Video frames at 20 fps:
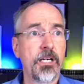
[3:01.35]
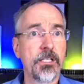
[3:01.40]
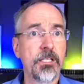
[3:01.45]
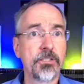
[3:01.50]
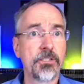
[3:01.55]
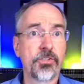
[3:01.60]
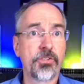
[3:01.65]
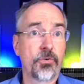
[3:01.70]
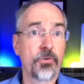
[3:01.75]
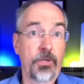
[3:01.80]

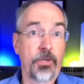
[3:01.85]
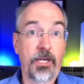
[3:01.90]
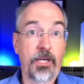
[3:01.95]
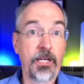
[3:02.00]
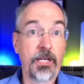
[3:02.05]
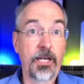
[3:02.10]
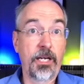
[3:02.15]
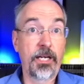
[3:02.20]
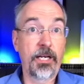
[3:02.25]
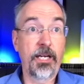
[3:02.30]
so
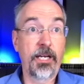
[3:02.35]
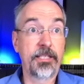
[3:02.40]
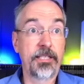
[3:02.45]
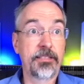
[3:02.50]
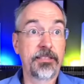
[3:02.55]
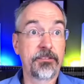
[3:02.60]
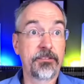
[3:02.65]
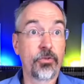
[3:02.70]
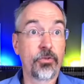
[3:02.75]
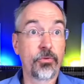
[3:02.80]
I
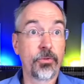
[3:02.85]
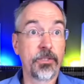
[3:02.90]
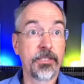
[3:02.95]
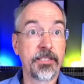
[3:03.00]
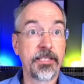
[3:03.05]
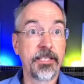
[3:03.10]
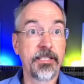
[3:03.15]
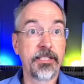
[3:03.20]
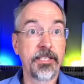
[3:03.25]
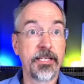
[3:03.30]
totally
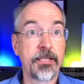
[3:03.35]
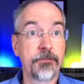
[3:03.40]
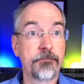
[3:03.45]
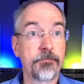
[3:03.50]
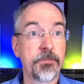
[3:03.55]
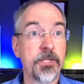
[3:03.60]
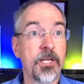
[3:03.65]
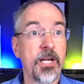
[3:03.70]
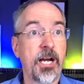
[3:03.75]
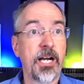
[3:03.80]
get that.
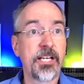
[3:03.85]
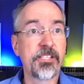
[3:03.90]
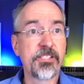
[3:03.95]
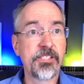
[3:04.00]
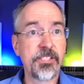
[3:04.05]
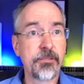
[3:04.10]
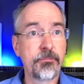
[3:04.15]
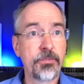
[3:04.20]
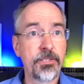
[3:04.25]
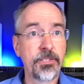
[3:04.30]
I
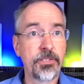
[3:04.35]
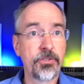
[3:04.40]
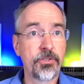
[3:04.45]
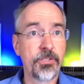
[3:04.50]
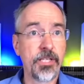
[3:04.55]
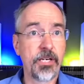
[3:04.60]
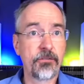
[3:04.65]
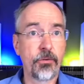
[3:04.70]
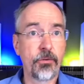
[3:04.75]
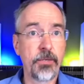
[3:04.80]
simply could
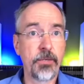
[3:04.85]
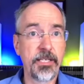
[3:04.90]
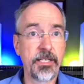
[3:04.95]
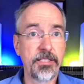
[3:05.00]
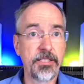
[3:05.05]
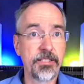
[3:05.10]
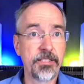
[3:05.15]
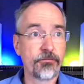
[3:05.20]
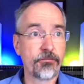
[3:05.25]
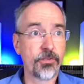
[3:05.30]
not remain
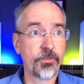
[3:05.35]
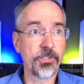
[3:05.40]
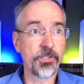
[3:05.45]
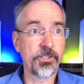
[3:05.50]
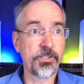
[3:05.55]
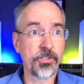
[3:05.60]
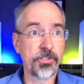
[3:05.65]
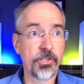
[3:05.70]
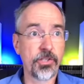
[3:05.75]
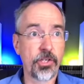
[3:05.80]
indifferent to such